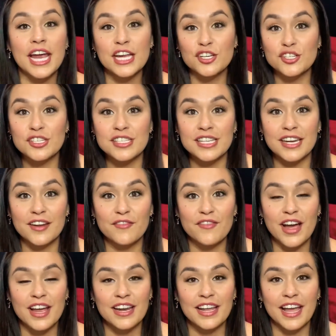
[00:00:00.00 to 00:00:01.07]
interested in
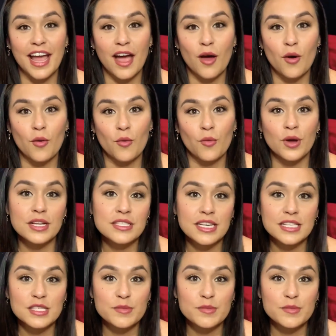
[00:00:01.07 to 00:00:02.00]
finding out what it's like